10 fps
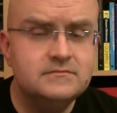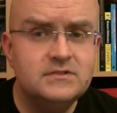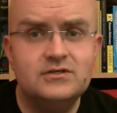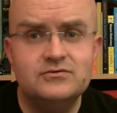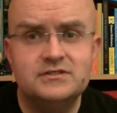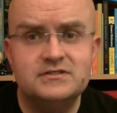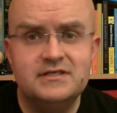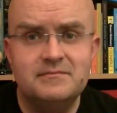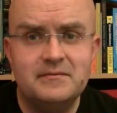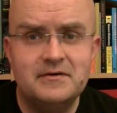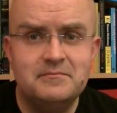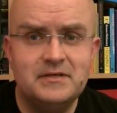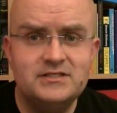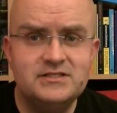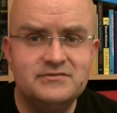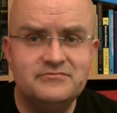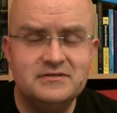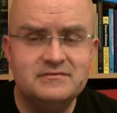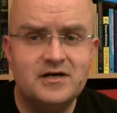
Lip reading: You can also see about my pitches for